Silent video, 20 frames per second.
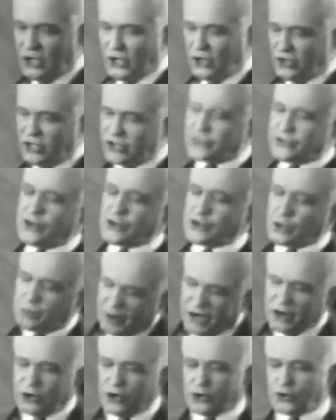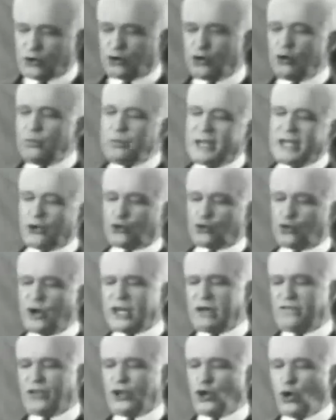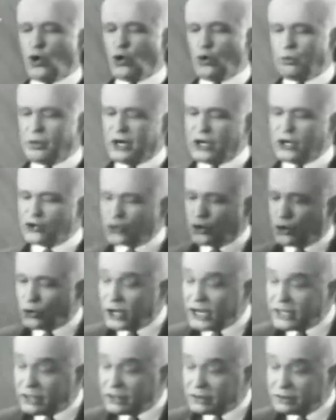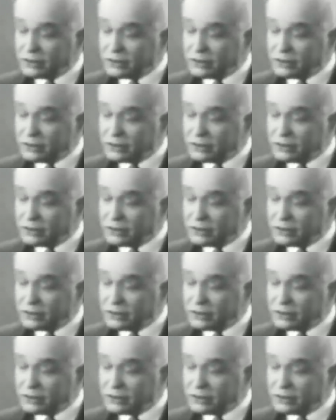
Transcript: This disappearance couldn't be a trick of the old birds, could it?